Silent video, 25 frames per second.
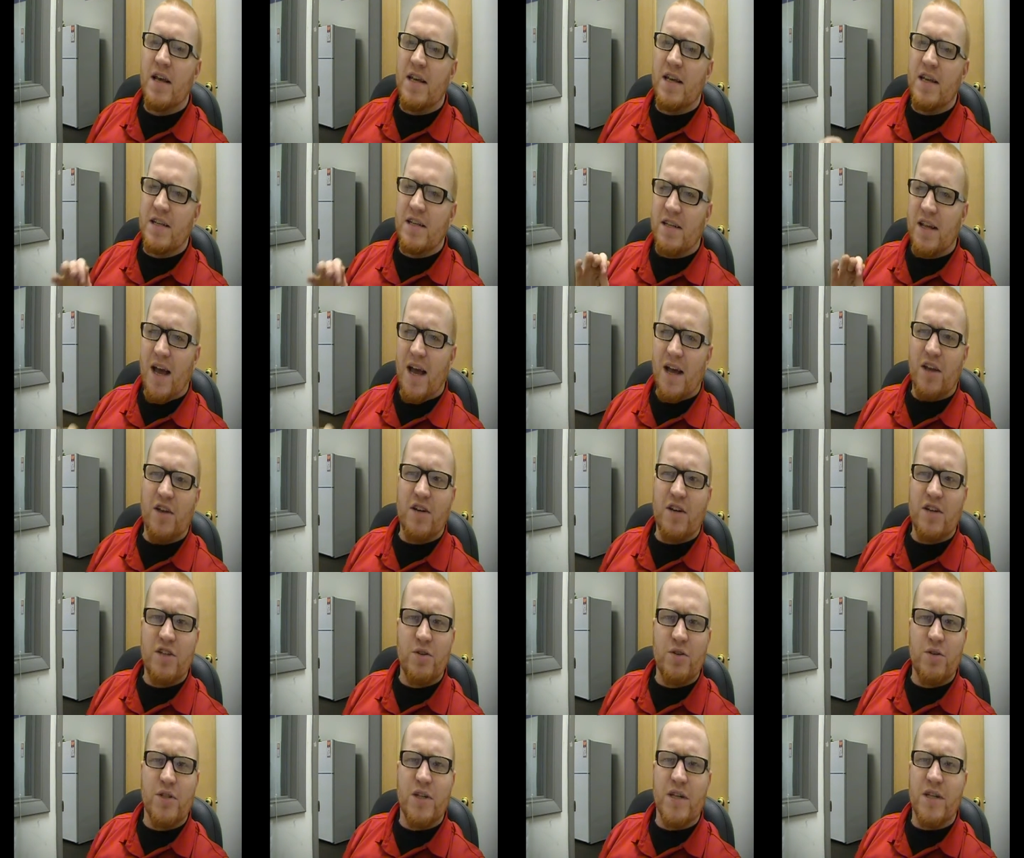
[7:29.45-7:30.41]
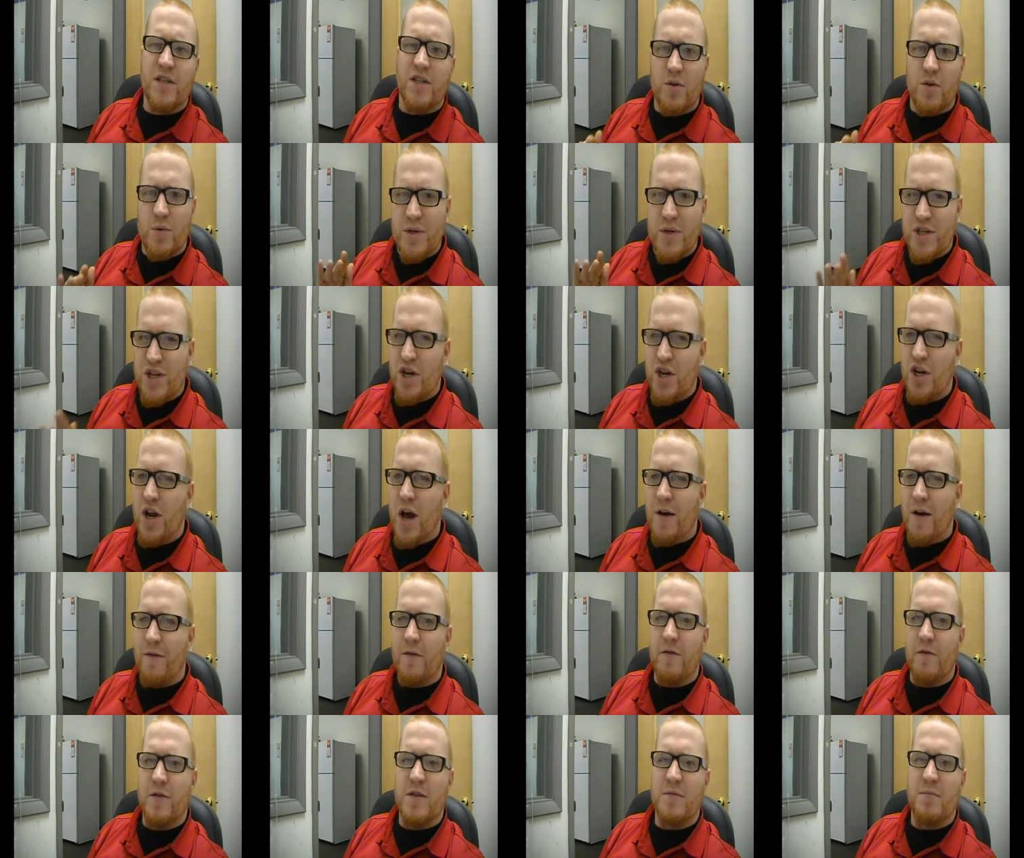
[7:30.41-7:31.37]
He's got good jiu-jitsu. He's good
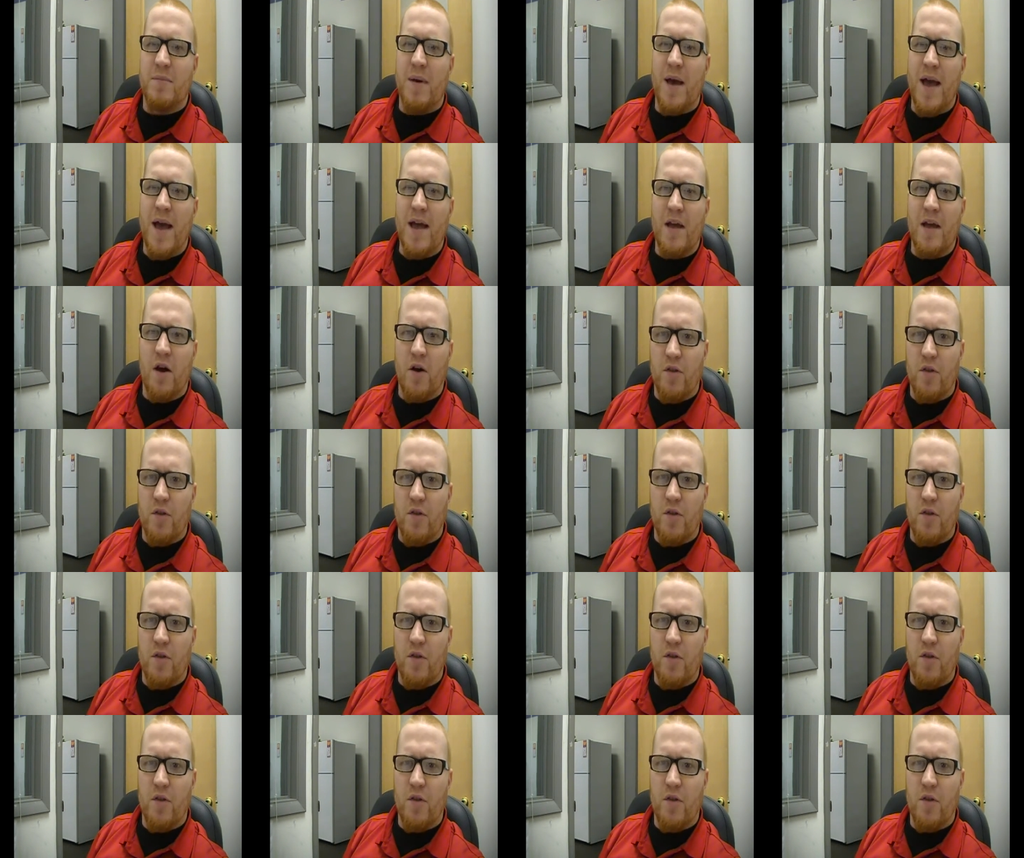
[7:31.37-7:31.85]
off of his back.